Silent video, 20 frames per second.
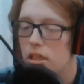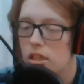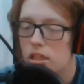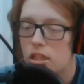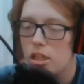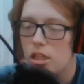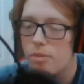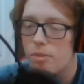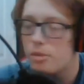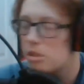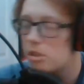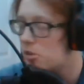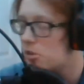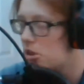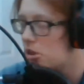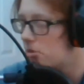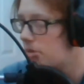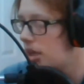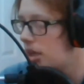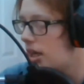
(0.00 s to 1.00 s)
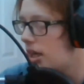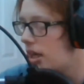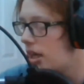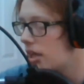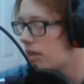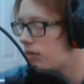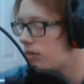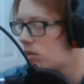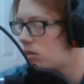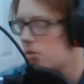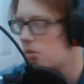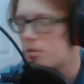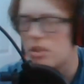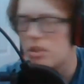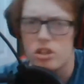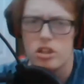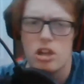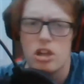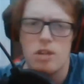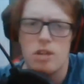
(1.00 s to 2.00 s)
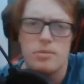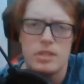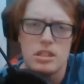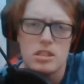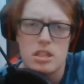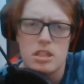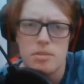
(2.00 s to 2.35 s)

hit me up on my, if you don't want to put in your comments,